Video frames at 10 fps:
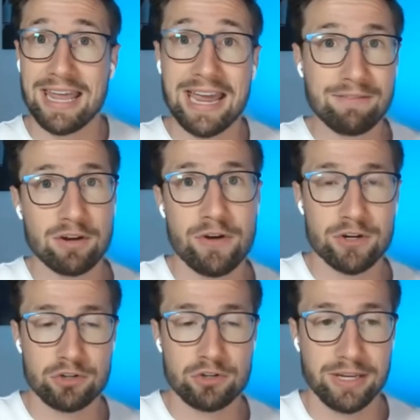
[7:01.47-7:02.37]
they have
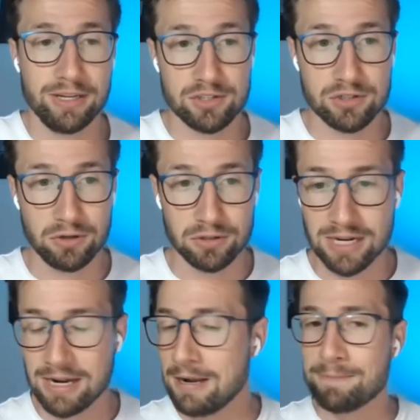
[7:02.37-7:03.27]
conversion tracking installed,
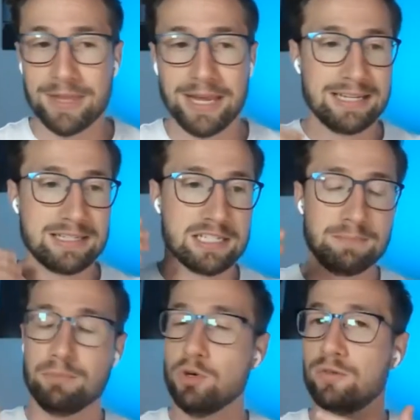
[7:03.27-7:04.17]
it's this
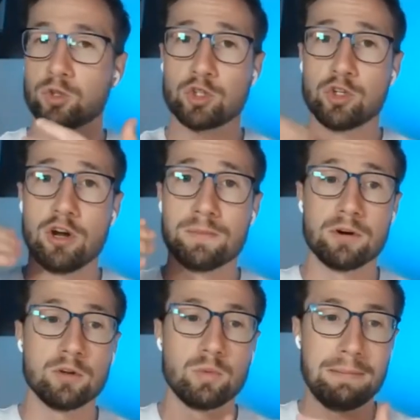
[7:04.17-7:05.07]
beautiful
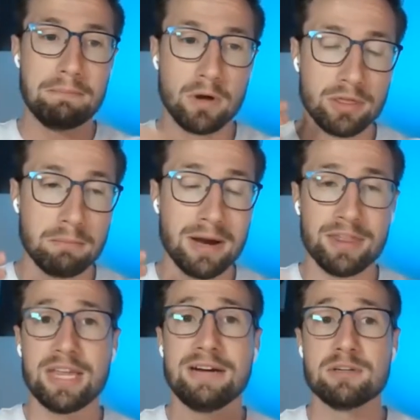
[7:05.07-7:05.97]
snowball where month, month
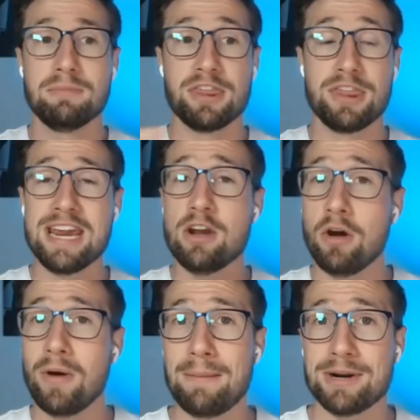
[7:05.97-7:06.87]
after month, they
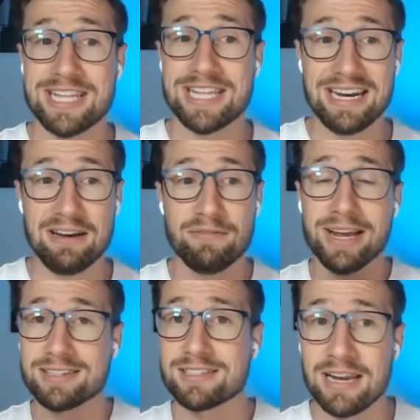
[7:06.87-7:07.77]
know how much they can
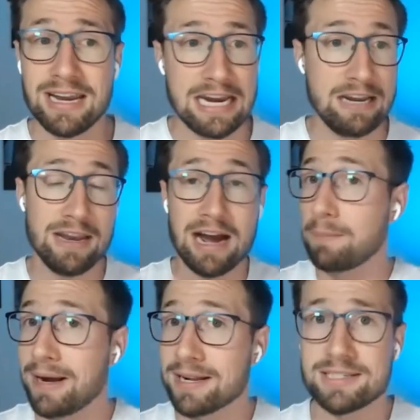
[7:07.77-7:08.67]
invest in other
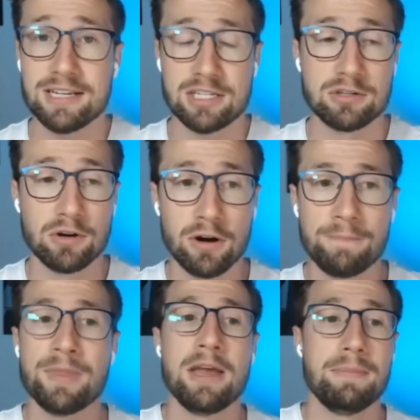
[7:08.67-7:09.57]
parts of their store
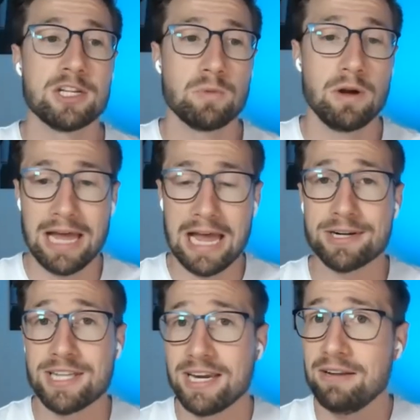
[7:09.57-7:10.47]
but as well how much
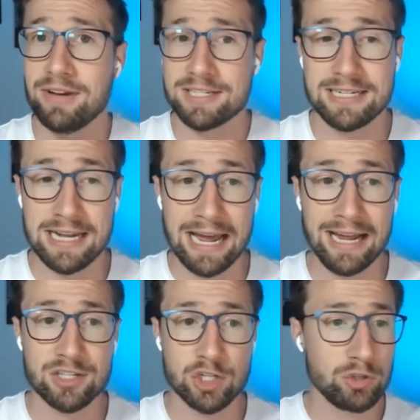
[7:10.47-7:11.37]
they can invest into
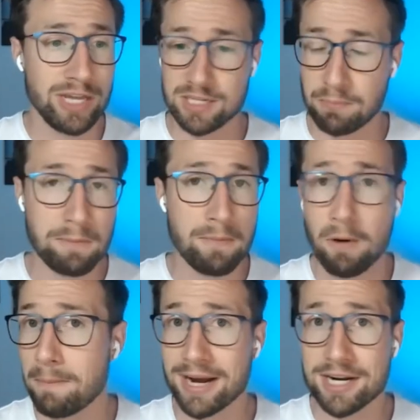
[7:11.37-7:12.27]
ads. Should they just put
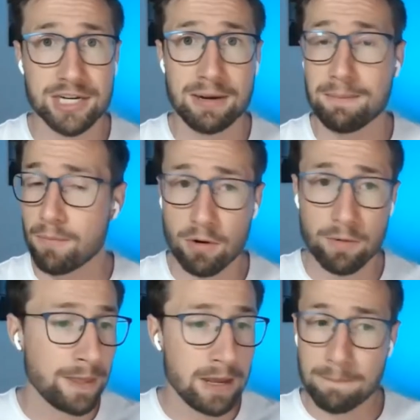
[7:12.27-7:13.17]
more budget in, more
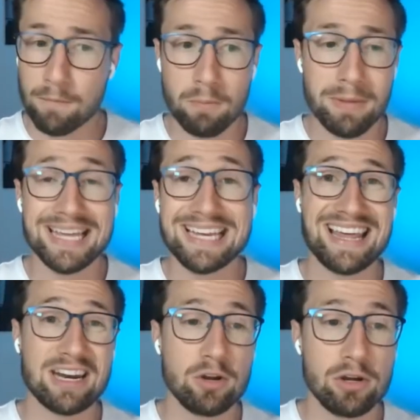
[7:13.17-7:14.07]
more money into
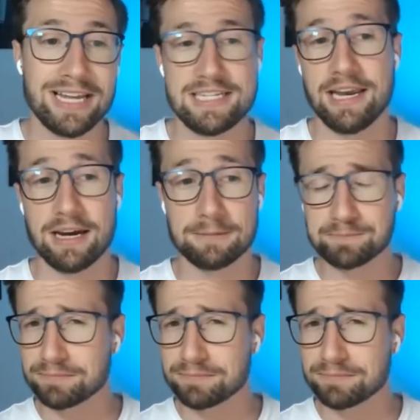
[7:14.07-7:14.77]
that Google Ads account